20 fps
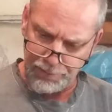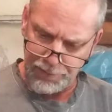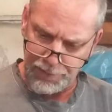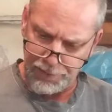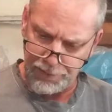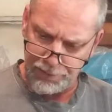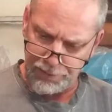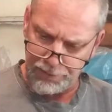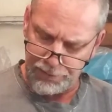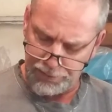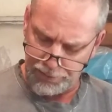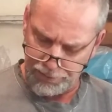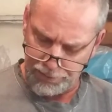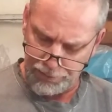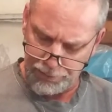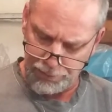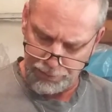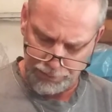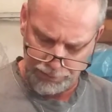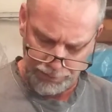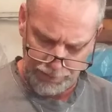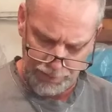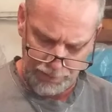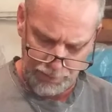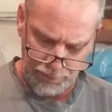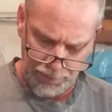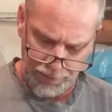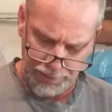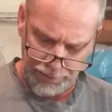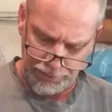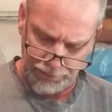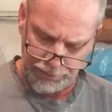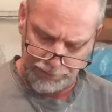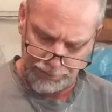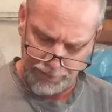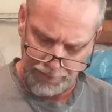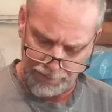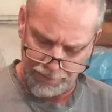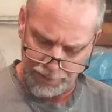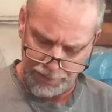continues on
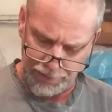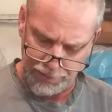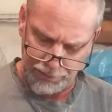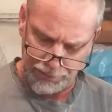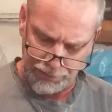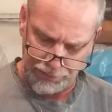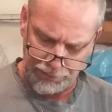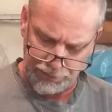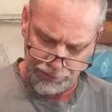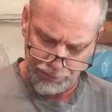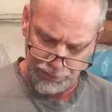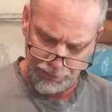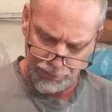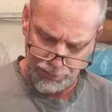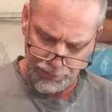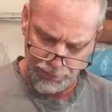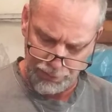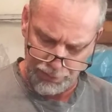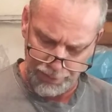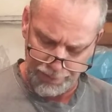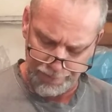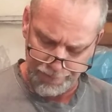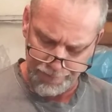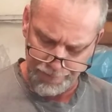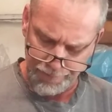172.